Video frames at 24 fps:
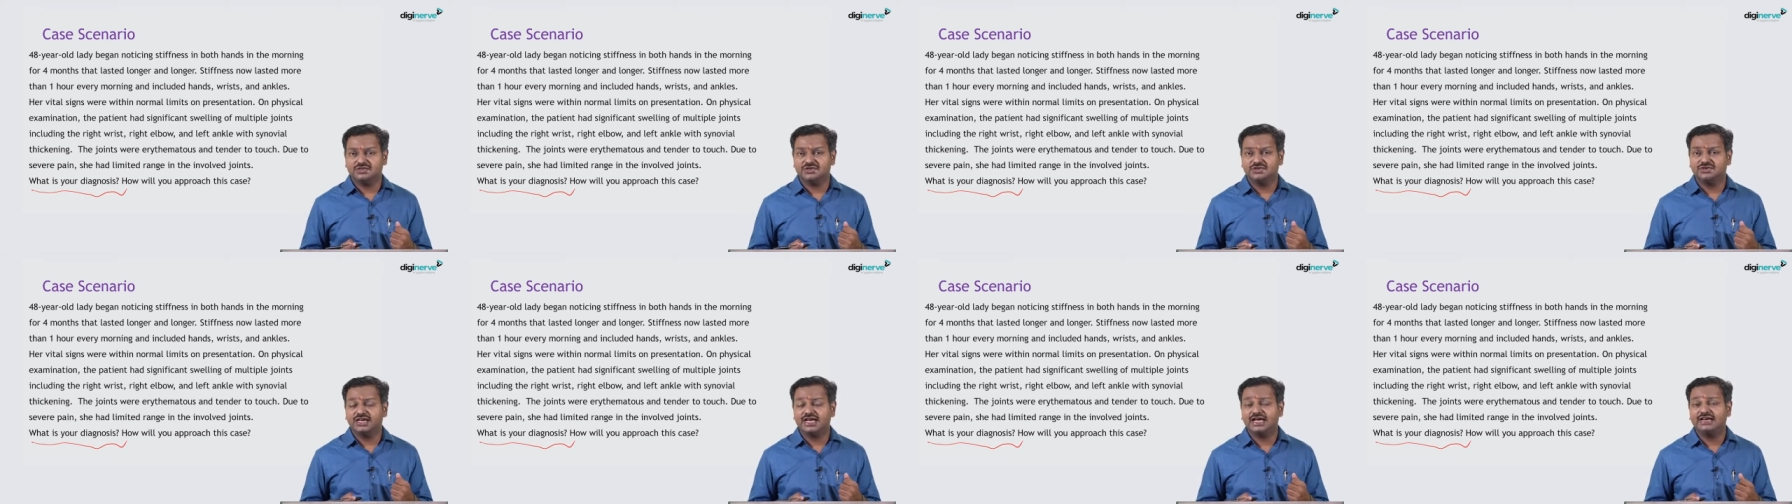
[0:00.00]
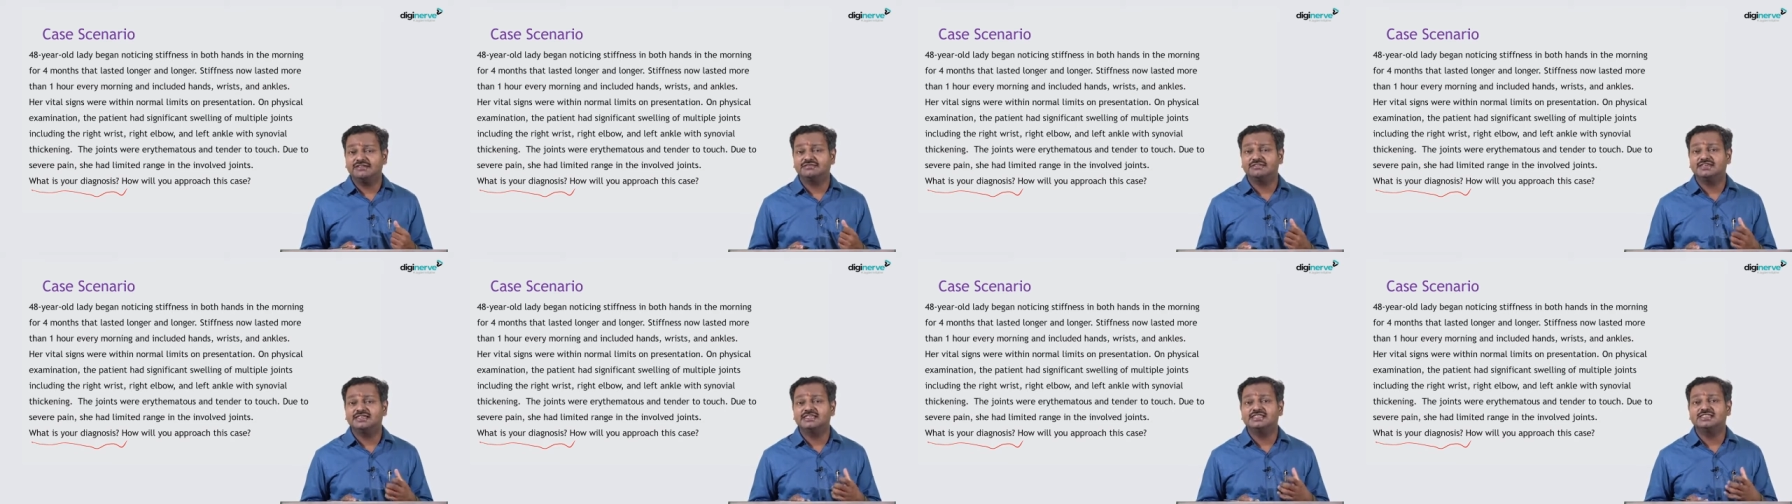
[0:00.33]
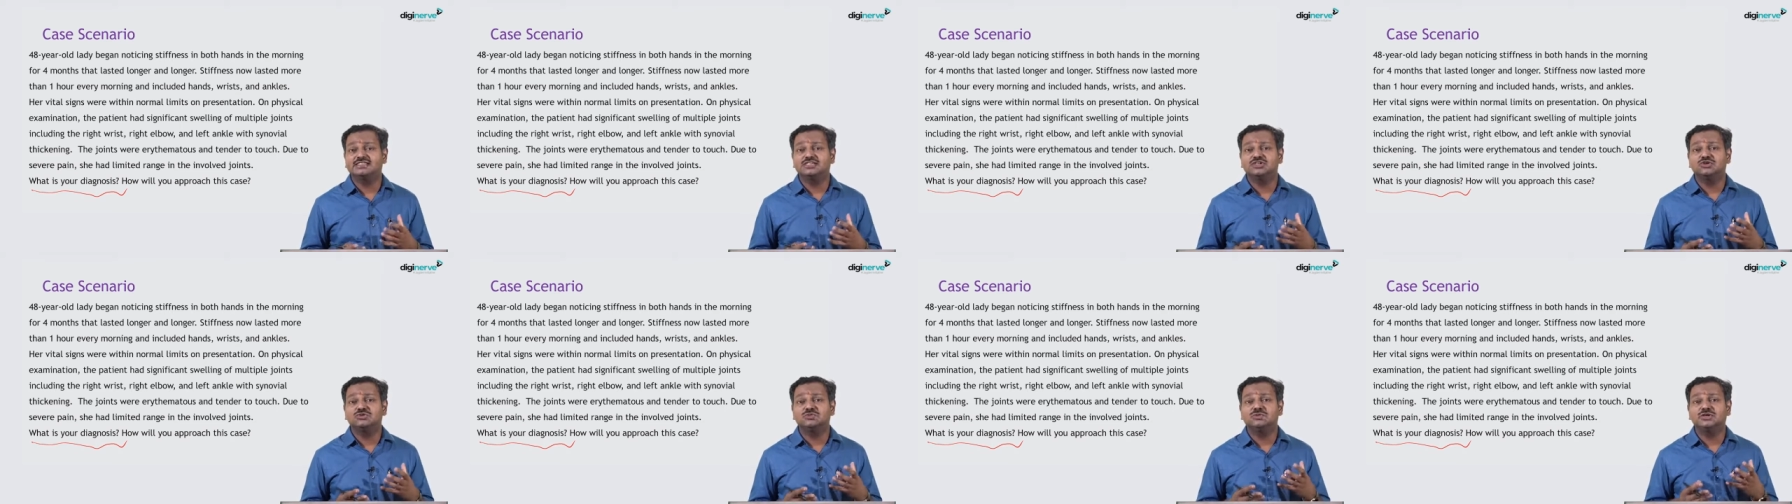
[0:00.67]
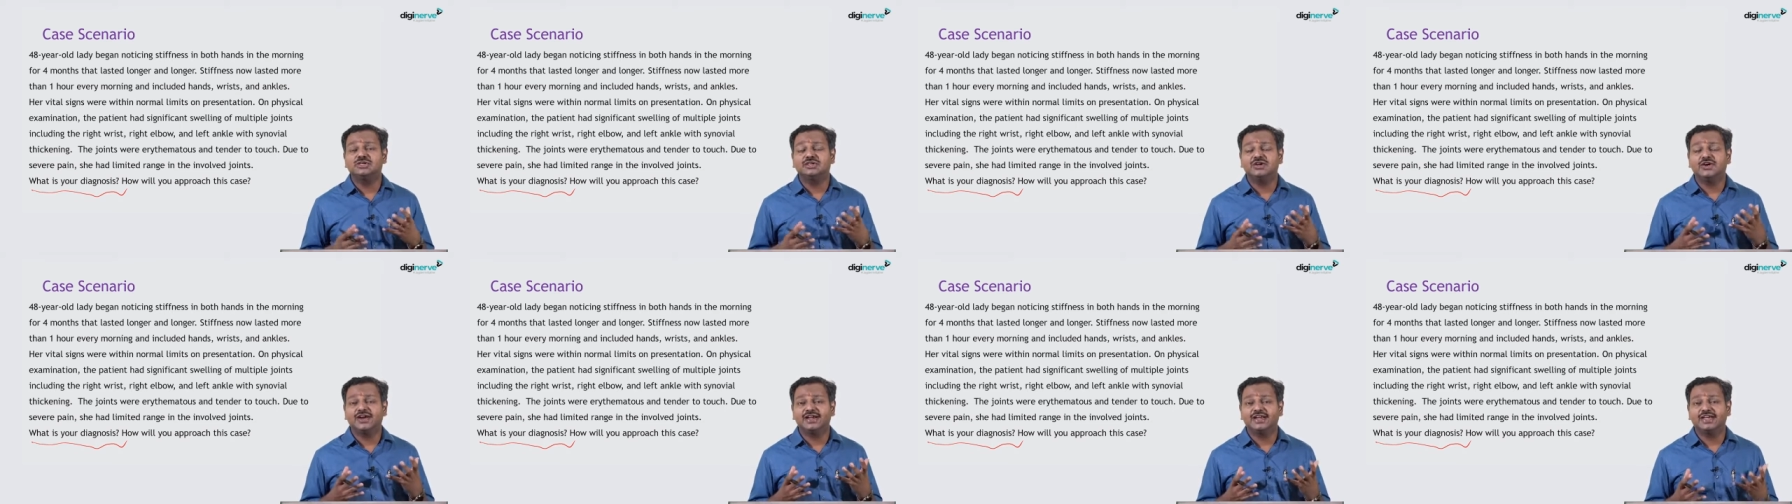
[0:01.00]
you'd have is a
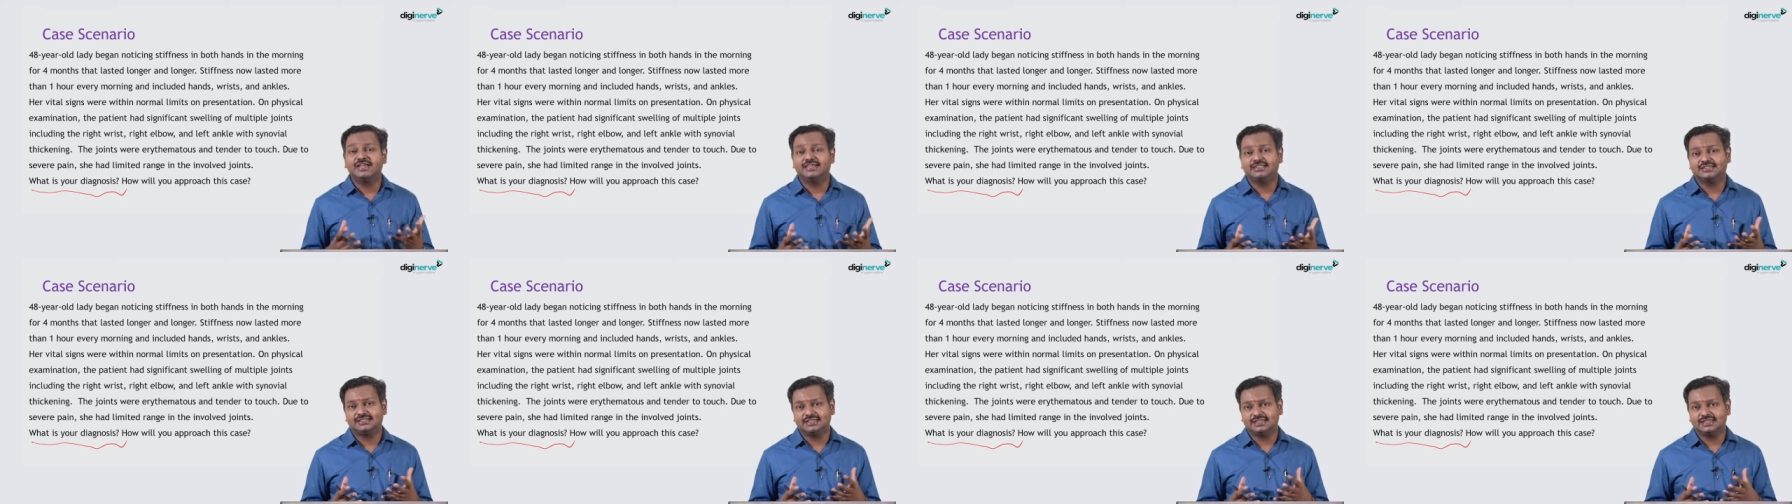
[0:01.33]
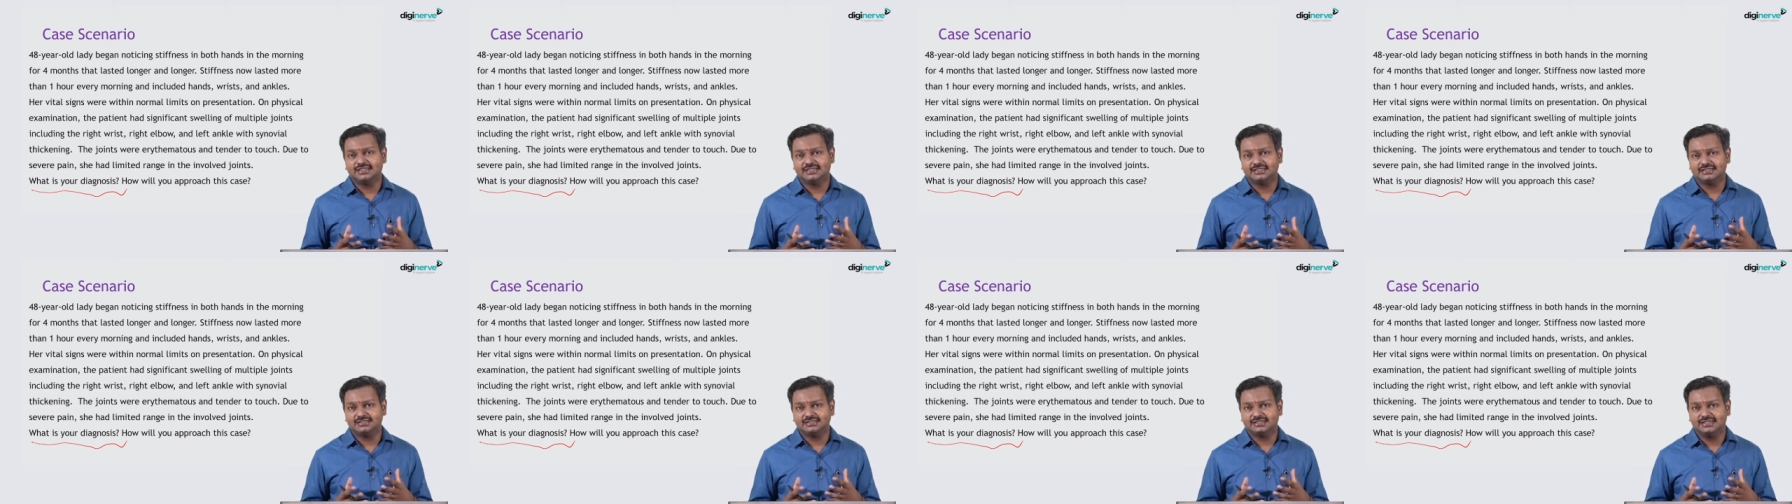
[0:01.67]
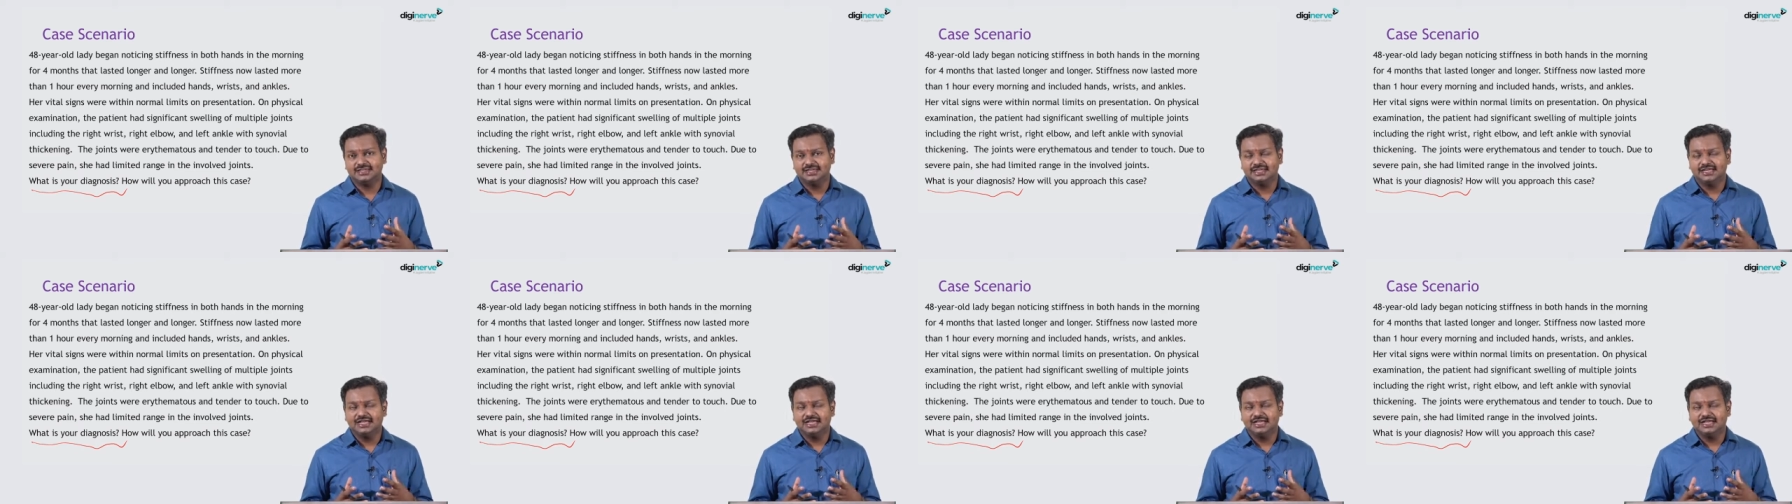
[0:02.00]
rheumatoid arthritis.